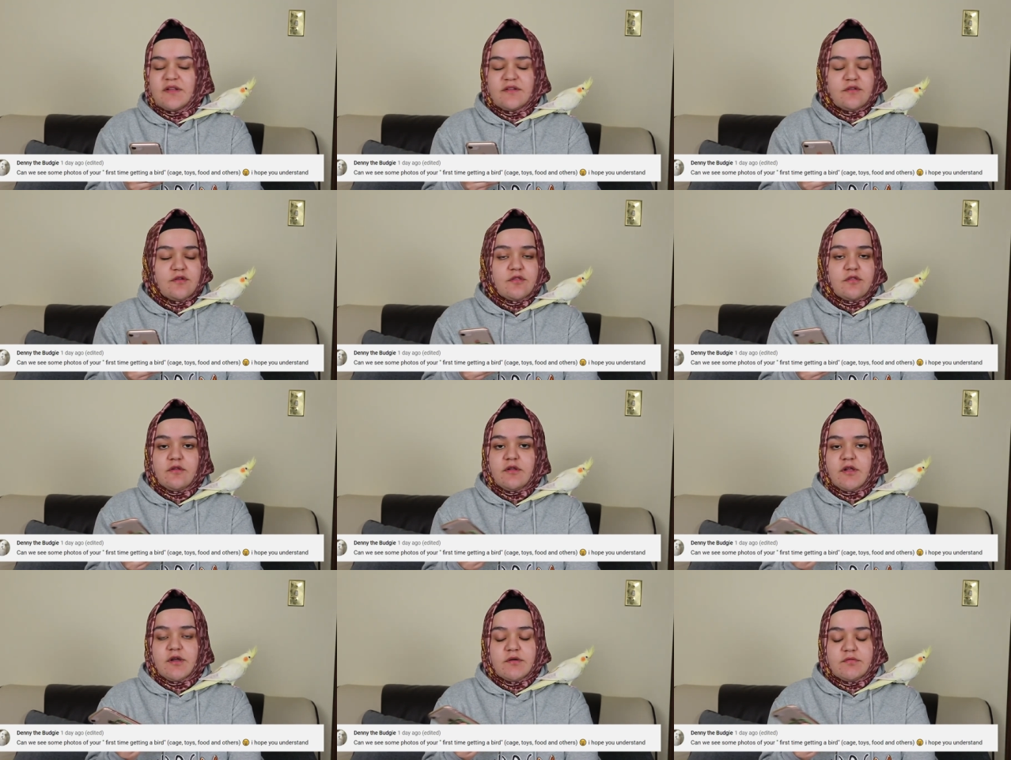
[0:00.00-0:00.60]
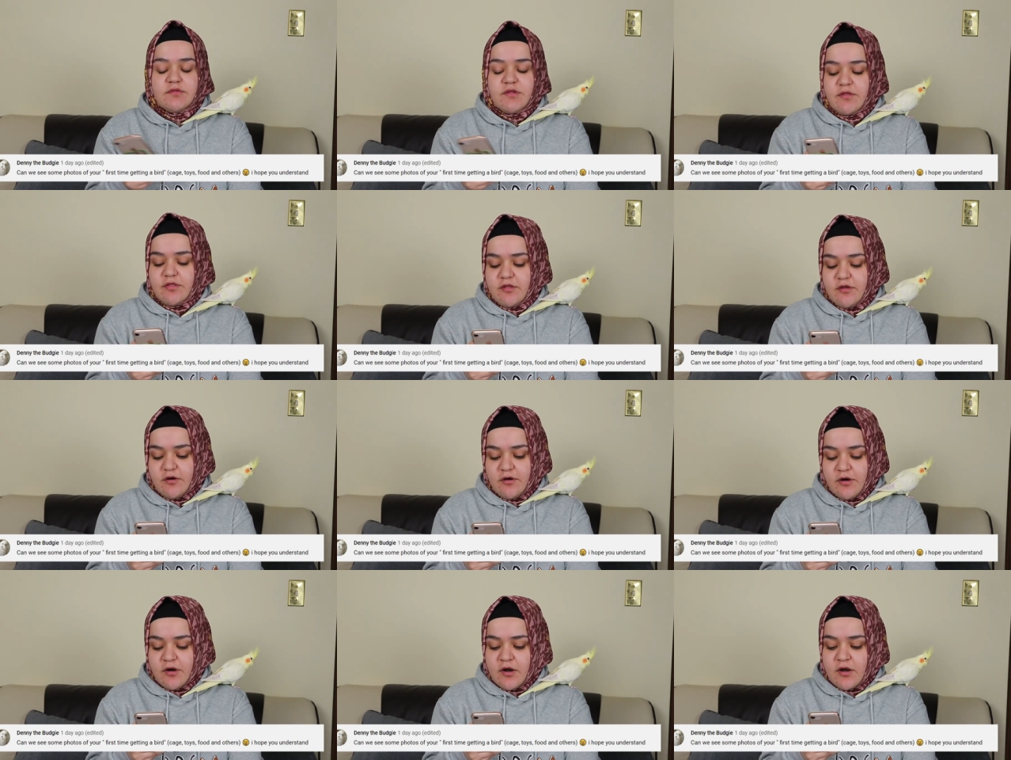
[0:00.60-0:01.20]
There's a lot of those
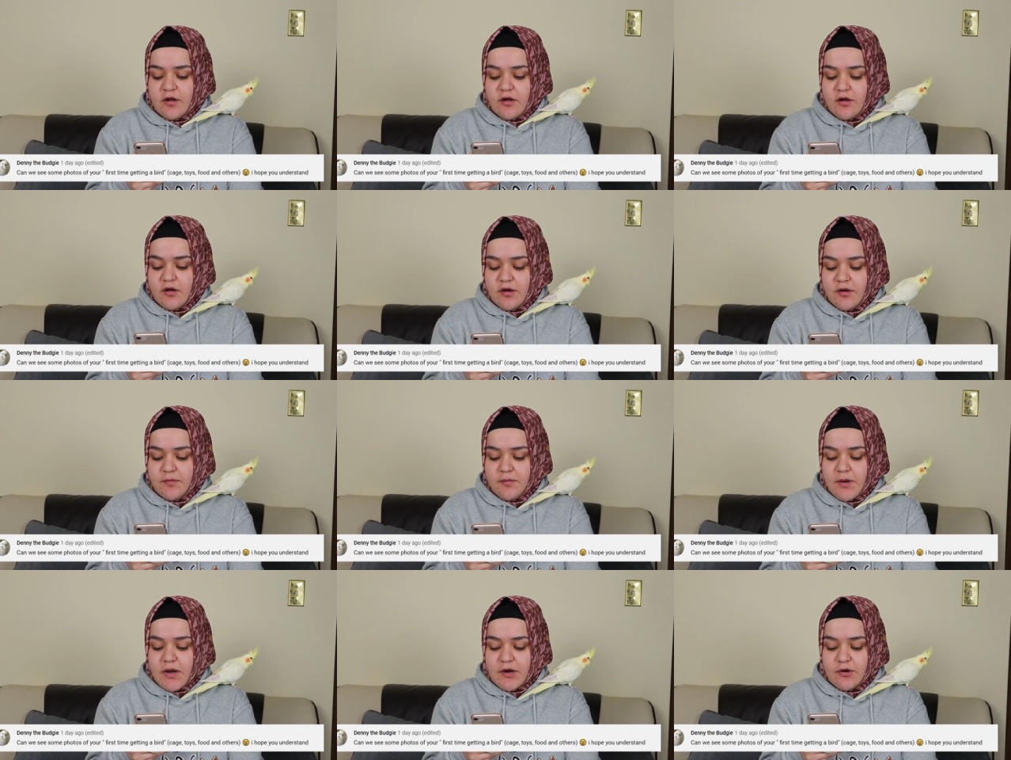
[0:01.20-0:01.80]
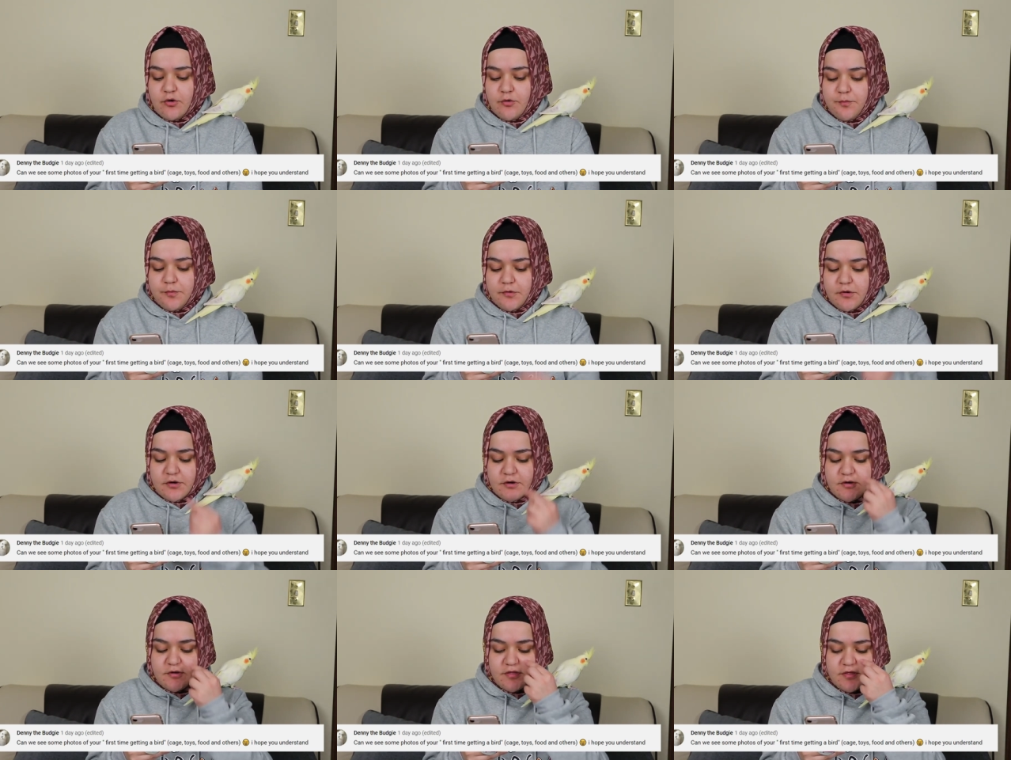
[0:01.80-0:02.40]
here. Um, I hope you
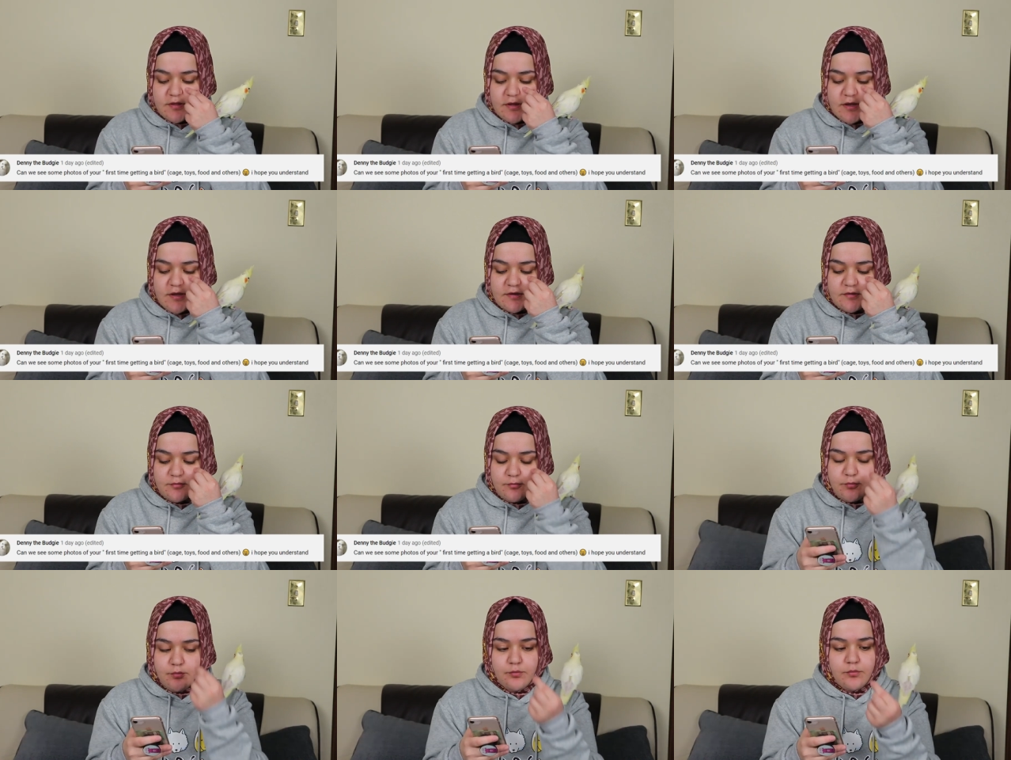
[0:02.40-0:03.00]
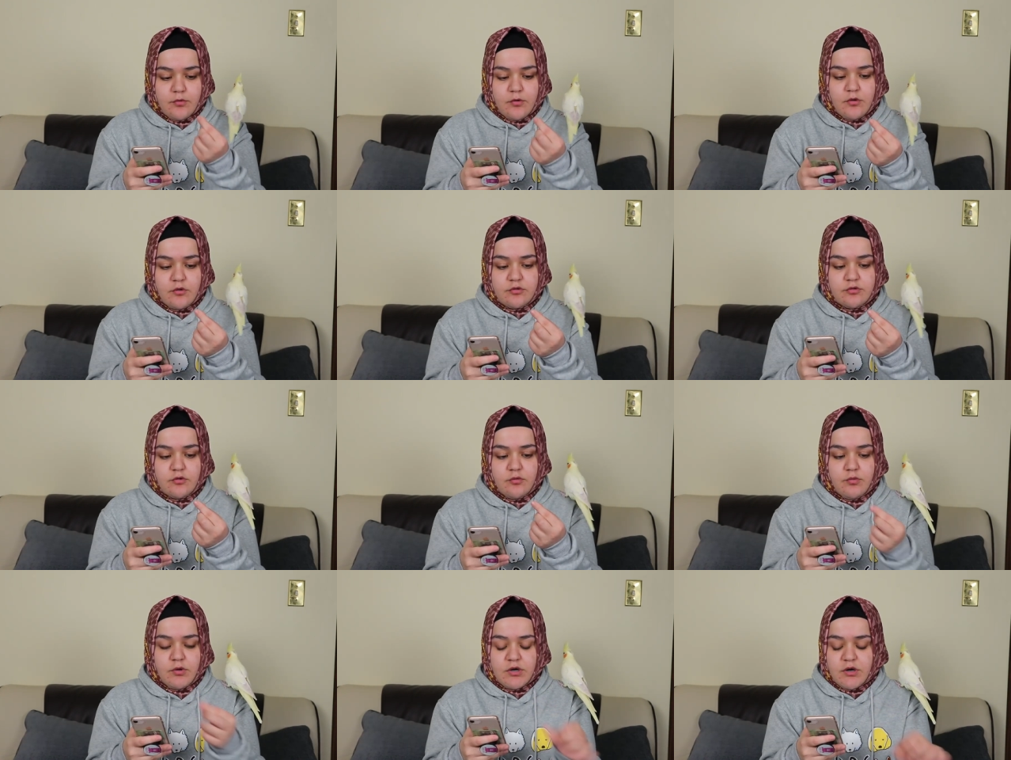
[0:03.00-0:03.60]
understand.
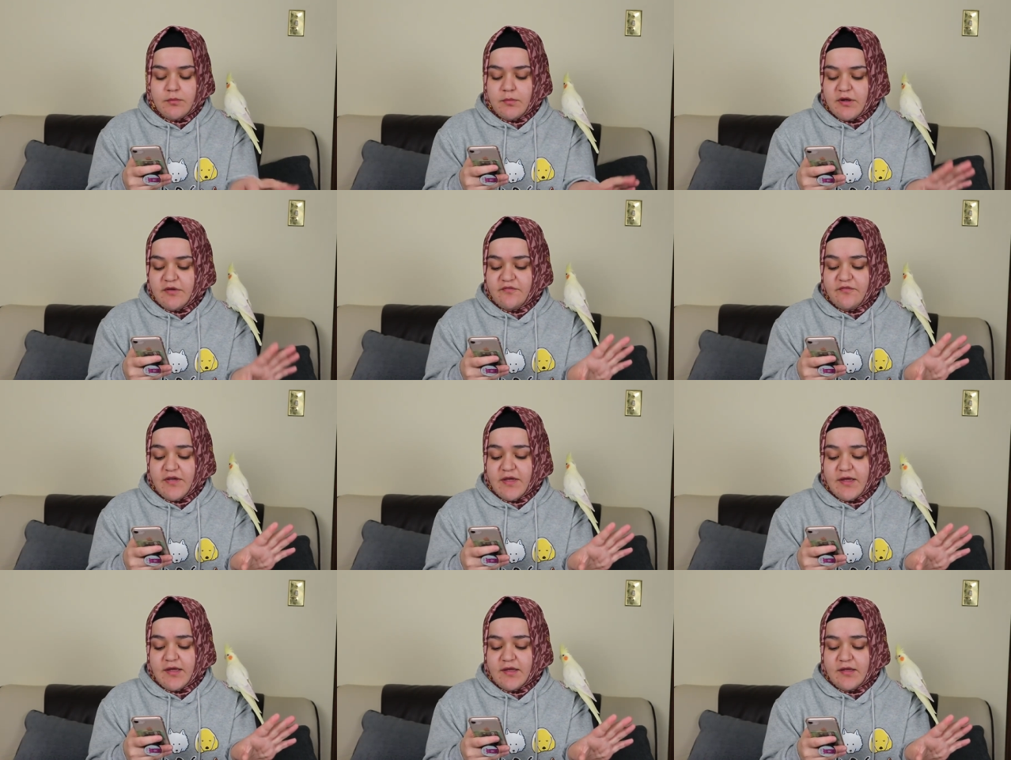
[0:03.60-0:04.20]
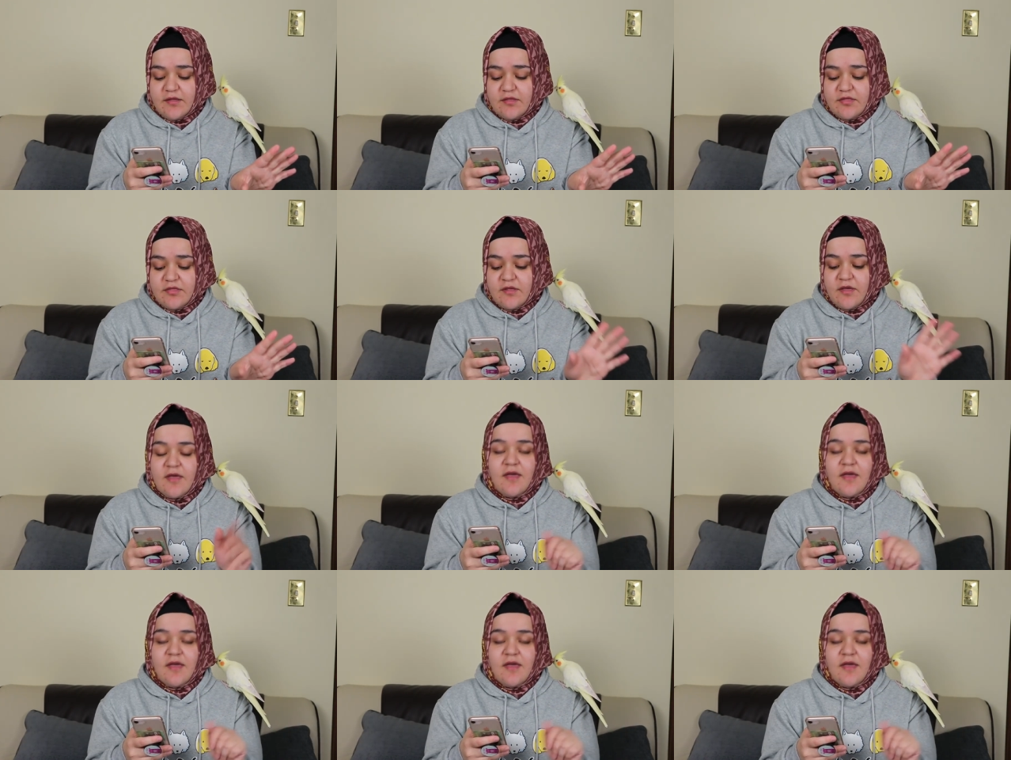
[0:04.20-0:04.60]
Also one on my face.